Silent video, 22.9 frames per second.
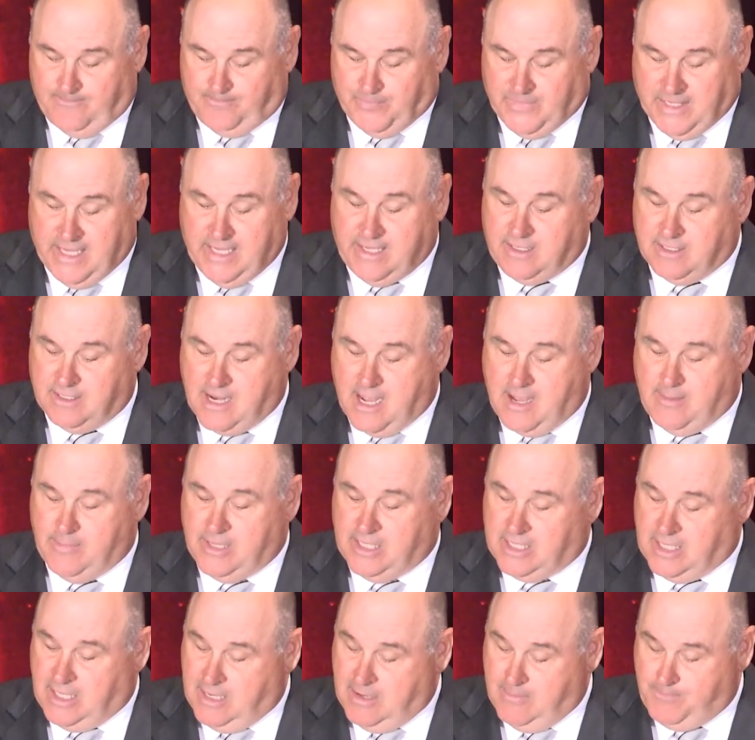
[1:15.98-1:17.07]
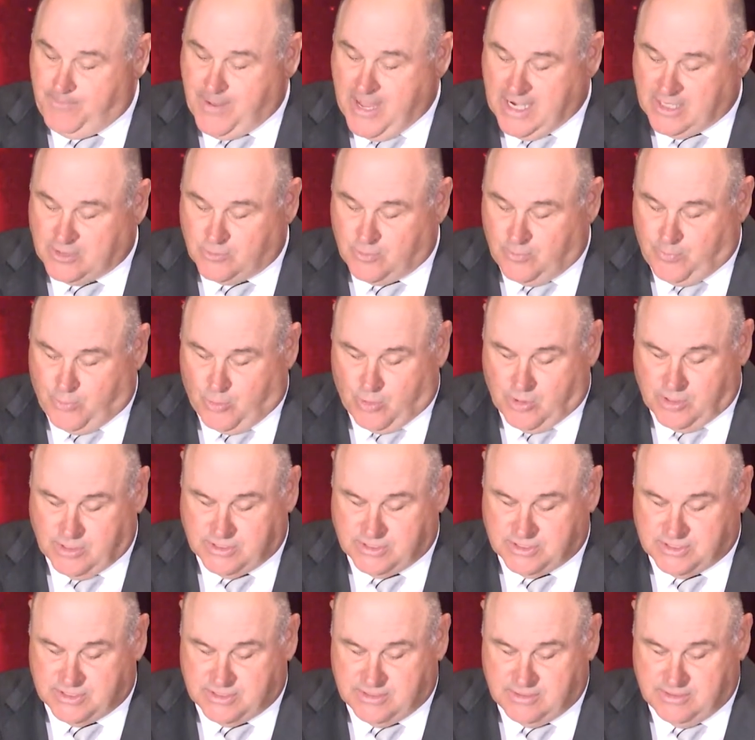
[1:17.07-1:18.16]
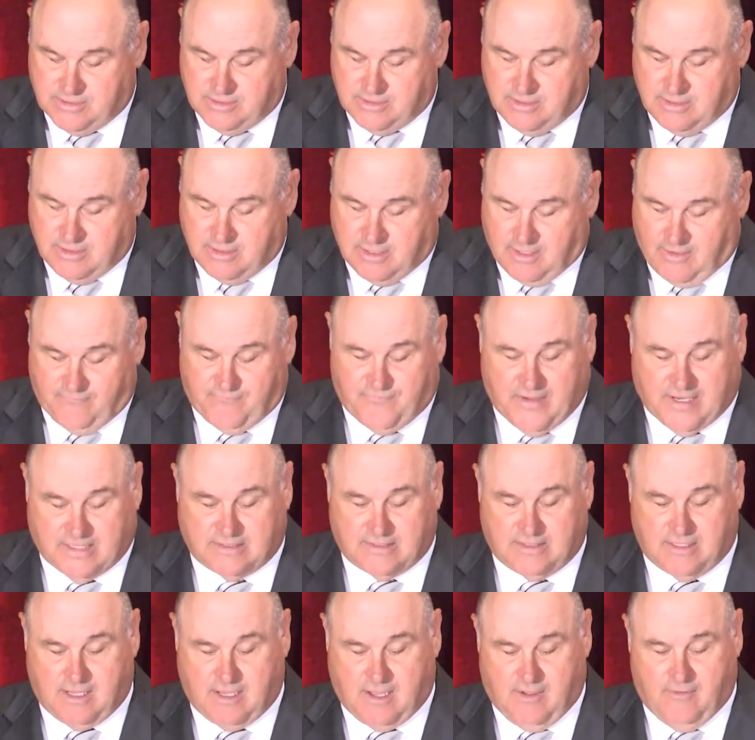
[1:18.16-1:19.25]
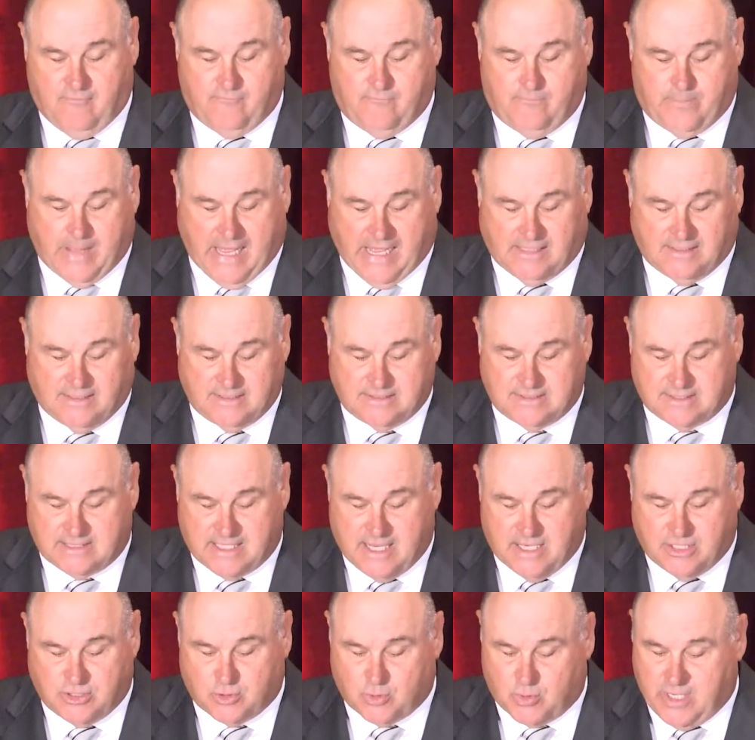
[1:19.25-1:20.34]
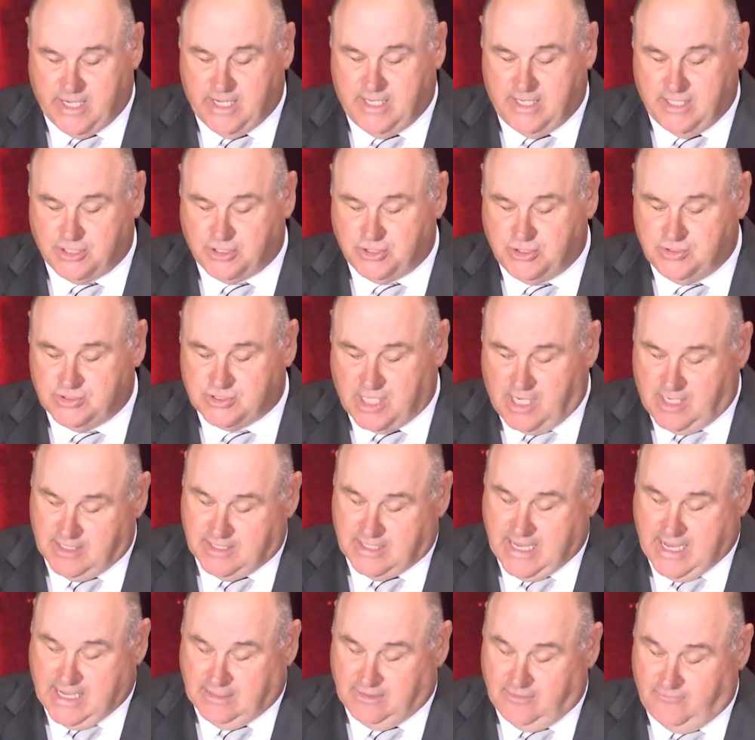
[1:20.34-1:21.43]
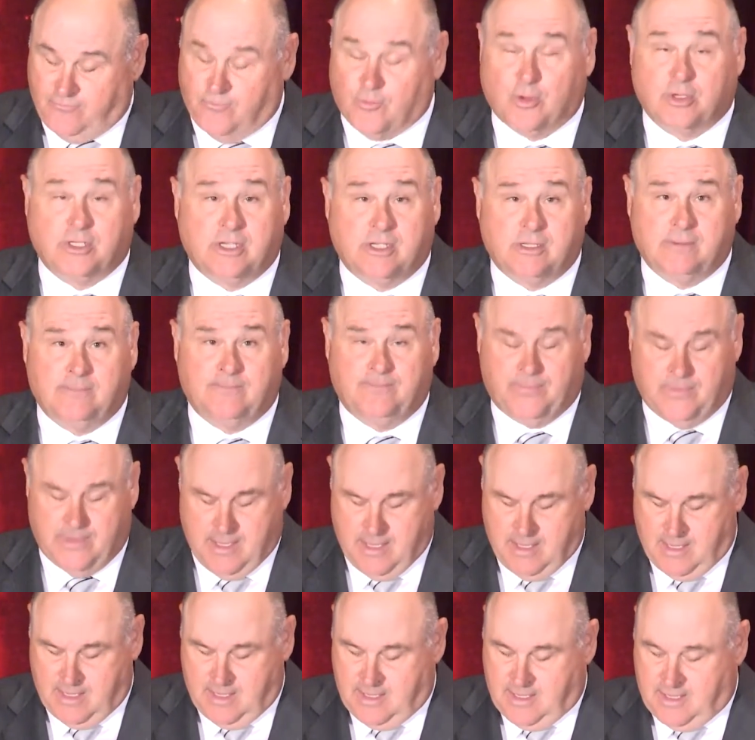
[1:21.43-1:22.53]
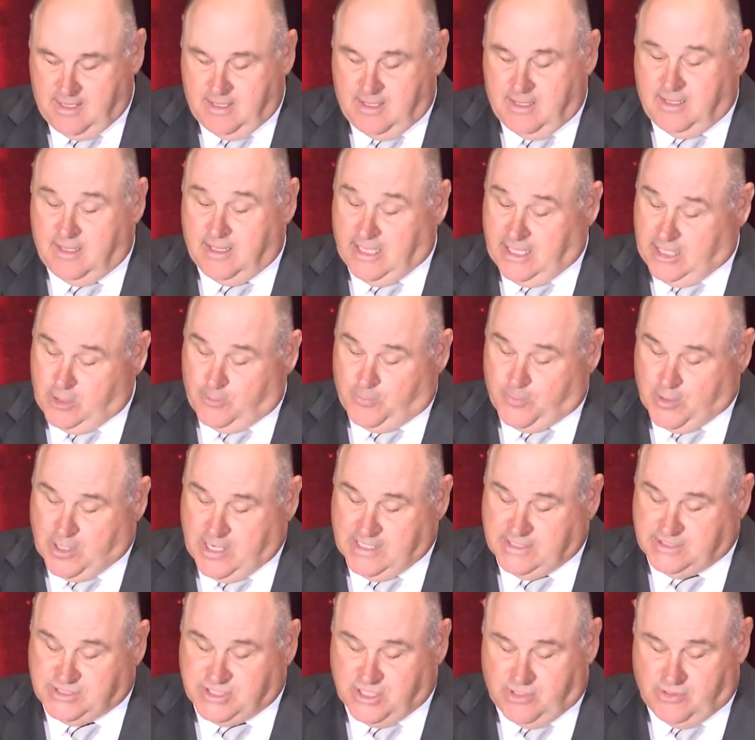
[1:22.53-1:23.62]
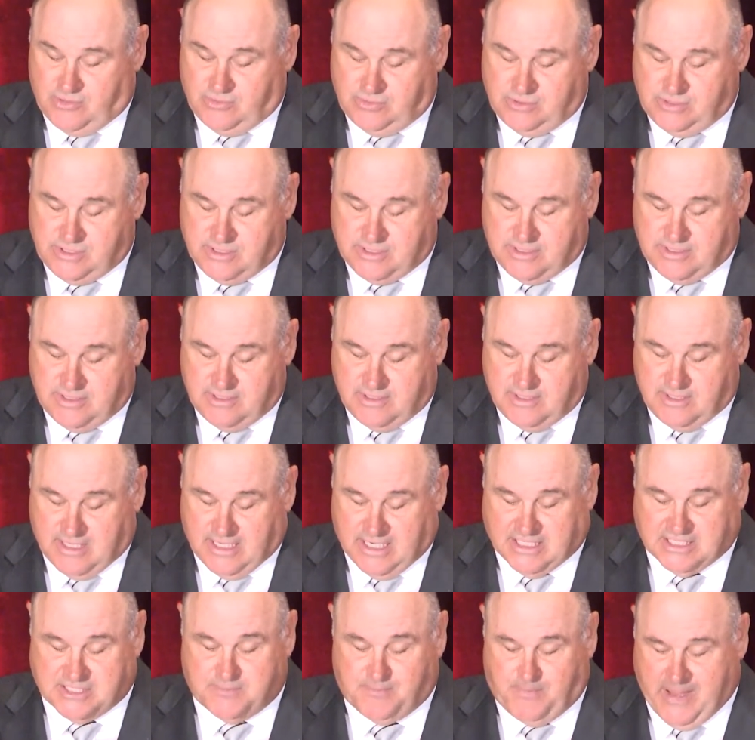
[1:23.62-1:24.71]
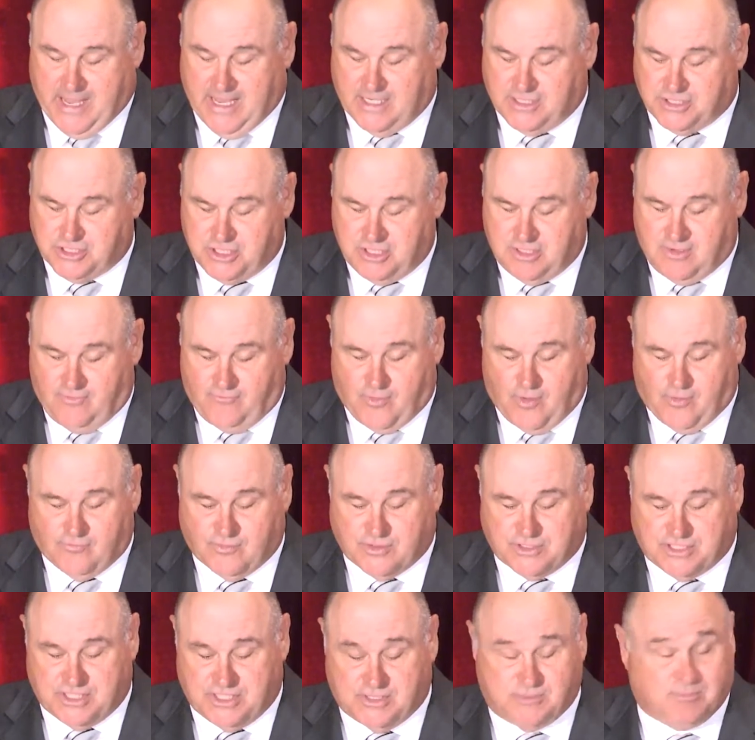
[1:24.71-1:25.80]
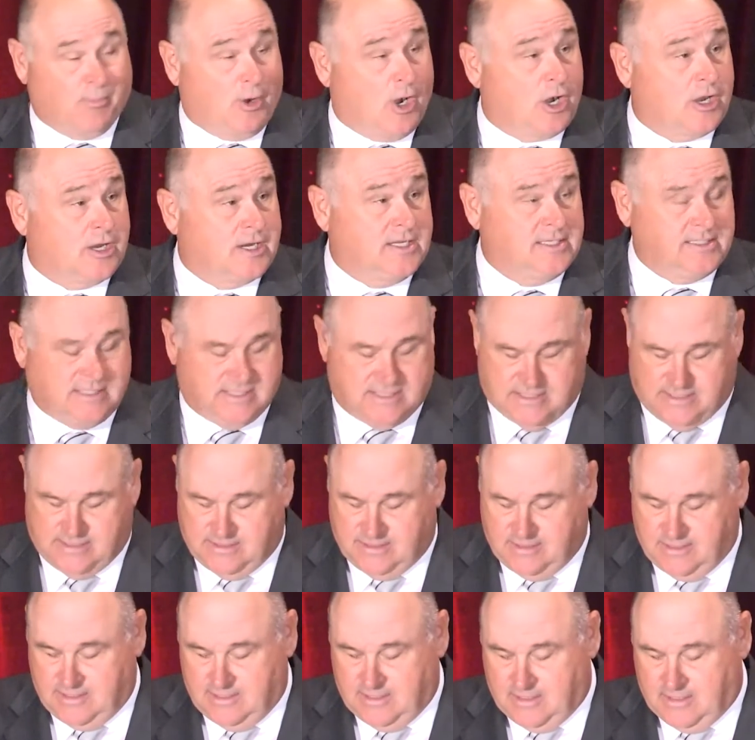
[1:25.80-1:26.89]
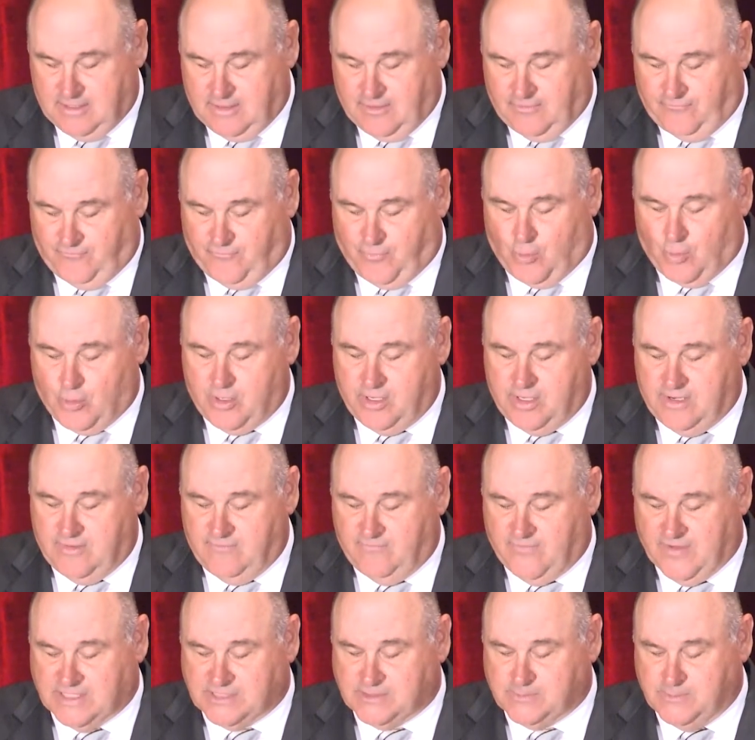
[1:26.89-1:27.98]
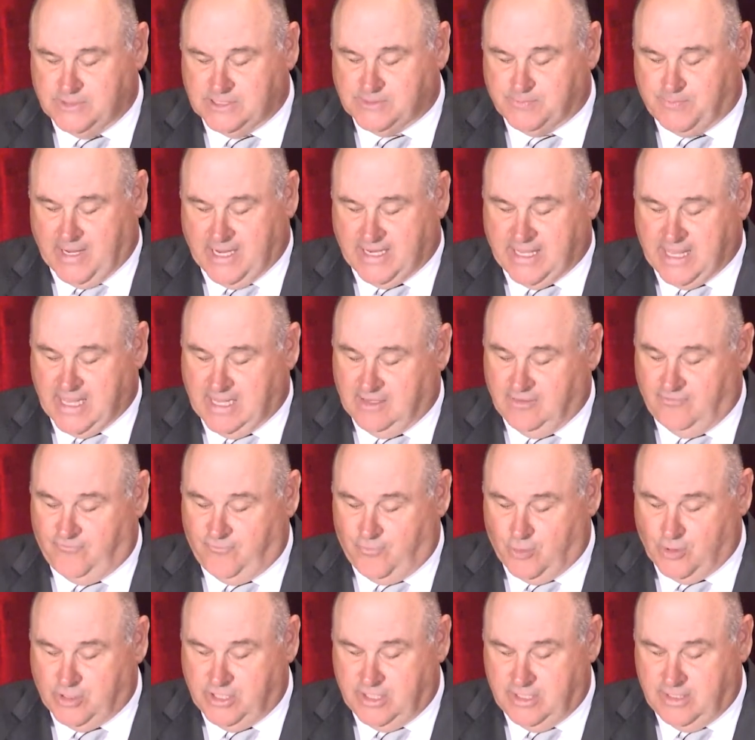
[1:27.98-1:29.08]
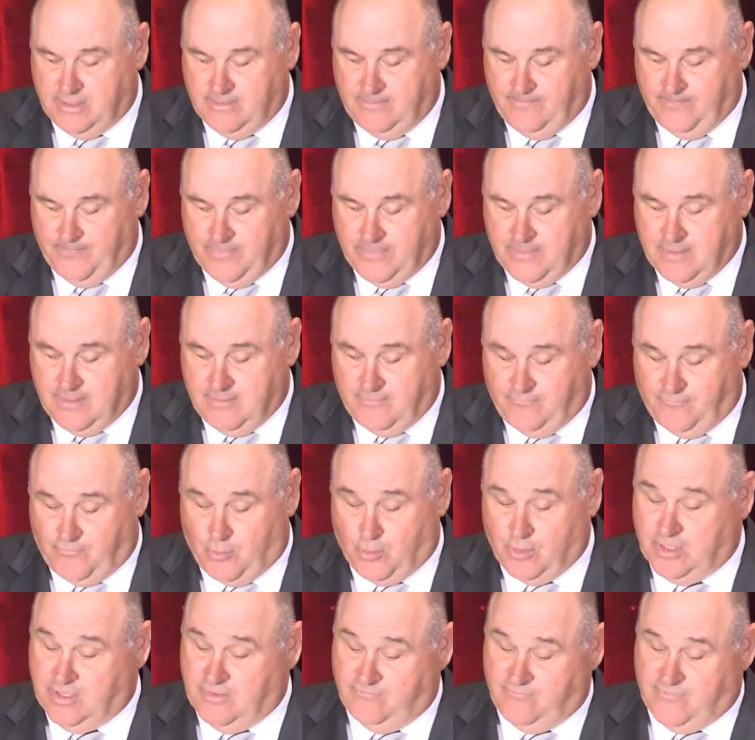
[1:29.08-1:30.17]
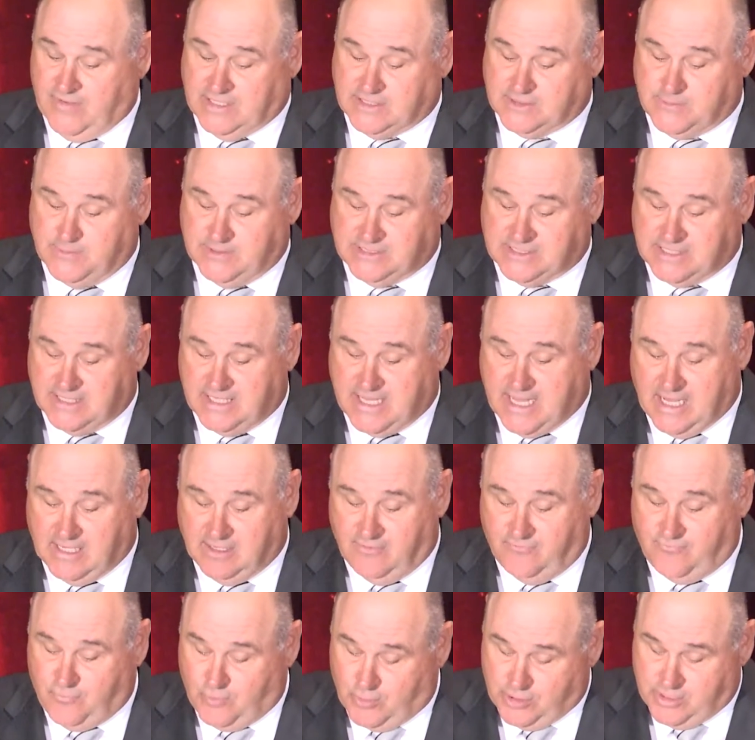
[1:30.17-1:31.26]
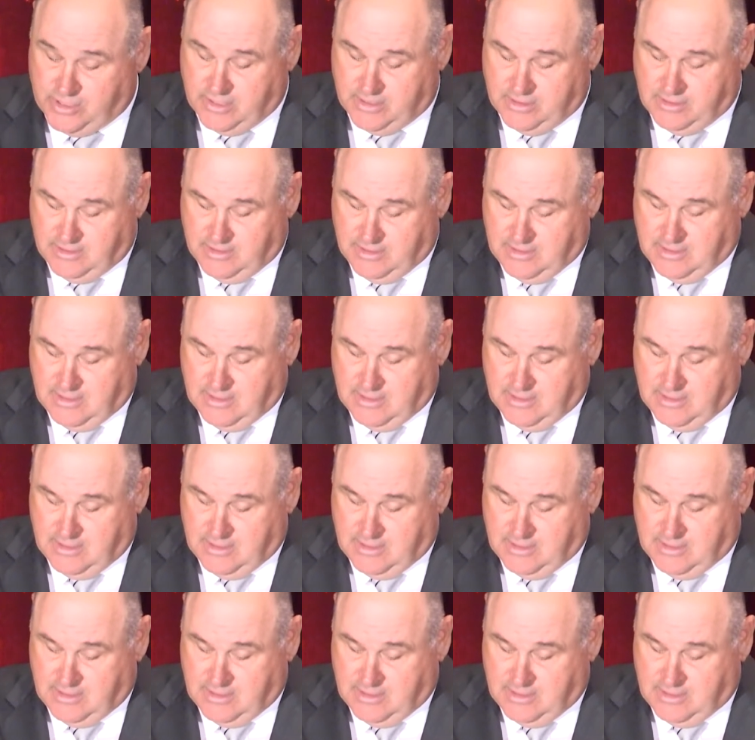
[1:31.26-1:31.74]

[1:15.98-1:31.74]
Economic Impact Reports, Effect of Balance and Trade Issues on California, Enterprise Zones, Expansion of Overseas Markets, Foreign Investments by California, Foreign Investments in California,